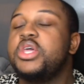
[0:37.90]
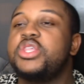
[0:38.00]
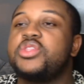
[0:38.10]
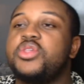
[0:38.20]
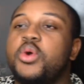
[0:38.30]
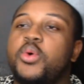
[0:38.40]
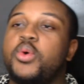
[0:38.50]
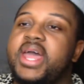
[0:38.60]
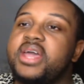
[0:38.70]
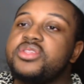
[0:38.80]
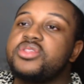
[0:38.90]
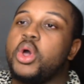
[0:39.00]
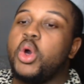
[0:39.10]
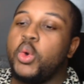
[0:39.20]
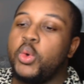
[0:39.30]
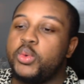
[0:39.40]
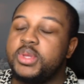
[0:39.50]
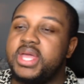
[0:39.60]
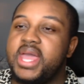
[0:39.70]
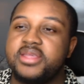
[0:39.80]
So
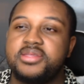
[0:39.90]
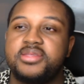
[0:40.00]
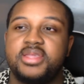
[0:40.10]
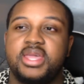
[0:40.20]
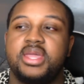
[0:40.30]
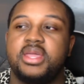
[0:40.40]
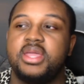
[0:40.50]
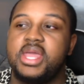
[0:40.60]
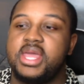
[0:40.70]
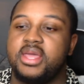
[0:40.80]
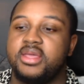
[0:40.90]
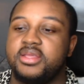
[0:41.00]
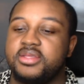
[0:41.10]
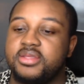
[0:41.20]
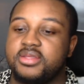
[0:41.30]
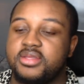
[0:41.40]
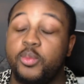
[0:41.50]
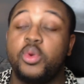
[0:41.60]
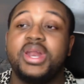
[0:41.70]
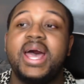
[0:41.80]
EXO-SC is,
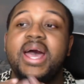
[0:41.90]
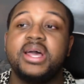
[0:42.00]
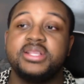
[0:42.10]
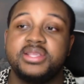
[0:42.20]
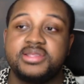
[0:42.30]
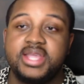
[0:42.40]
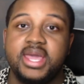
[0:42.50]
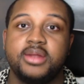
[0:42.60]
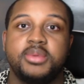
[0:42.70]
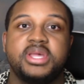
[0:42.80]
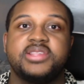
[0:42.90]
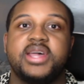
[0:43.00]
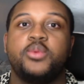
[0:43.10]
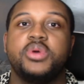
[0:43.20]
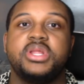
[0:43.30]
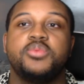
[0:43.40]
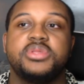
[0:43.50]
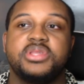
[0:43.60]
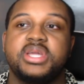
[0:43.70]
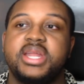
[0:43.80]
from what I understand, because I went and
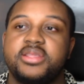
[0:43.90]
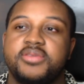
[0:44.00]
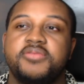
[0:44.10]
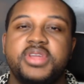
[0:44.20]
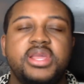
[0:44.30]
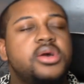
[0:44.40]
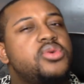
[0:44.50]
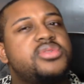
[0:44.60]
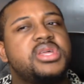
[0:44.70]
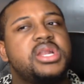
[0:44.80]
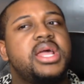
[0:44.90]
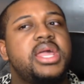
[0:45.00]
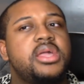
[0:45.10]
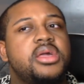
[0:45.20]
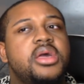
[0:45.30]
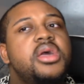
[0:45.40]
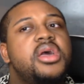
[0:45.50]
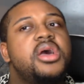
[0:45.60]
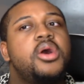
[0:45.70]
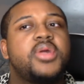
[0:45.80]
was looking at some videos to like,
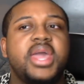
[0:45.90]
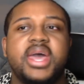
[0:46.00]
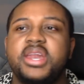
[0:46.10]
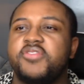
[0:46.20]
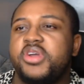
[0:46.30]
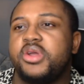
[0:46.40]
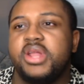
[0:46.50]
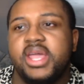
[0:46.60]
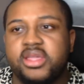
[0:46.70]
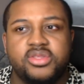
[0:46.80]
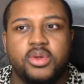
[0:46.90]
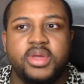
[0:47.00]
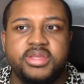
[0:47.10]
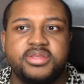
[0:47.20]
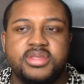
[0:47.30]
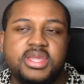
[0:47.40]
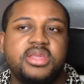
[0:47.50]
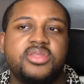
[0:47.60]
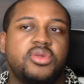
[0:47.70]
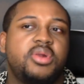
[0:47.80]
okay, I never heard of
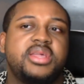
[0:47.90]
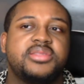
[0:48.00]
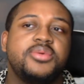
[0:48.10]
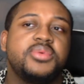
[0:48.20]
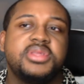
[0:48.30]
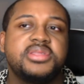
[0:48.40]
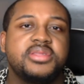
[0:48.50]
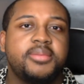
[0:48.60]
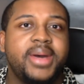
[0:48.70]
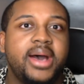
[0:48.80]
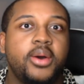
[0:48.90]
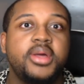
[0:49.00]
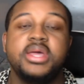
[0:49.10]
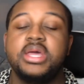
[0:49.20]
EXO-SC, so let's see what this is about.